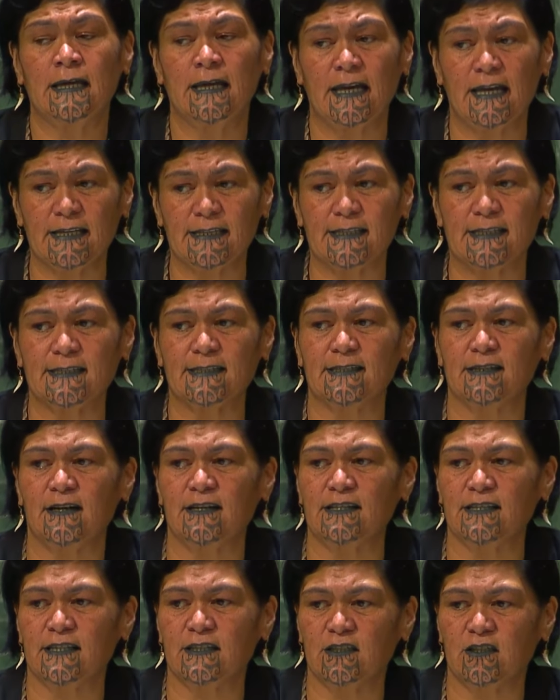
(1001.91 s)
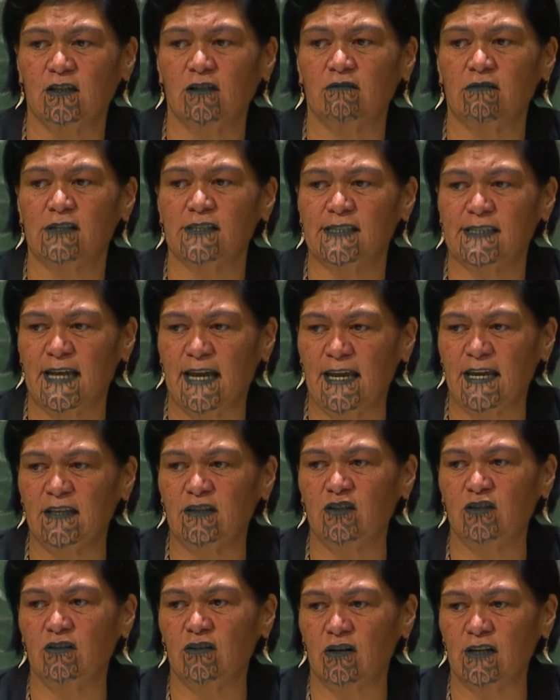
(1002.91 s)
exercising tolerance
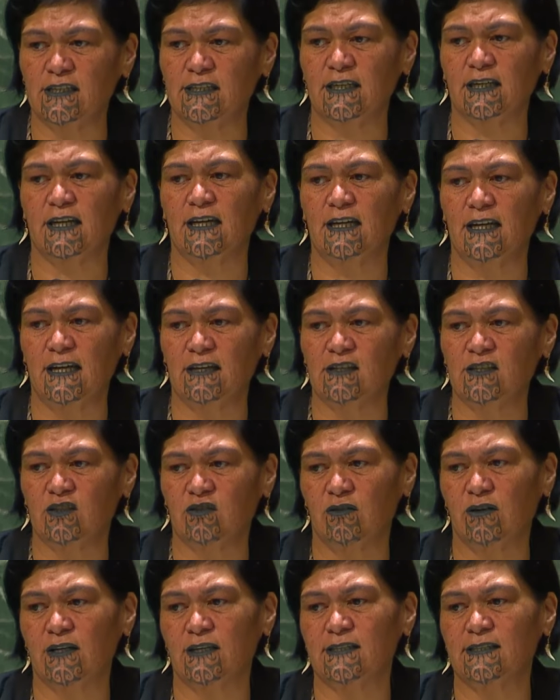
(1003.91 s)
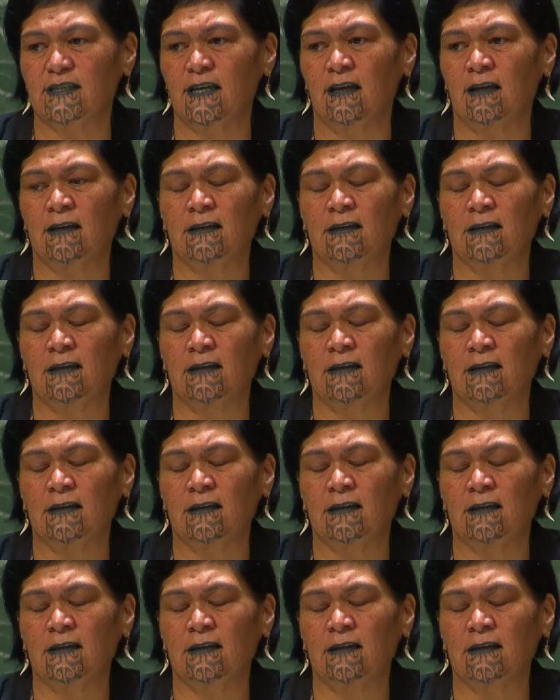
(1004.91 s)
and uniting in our strengths,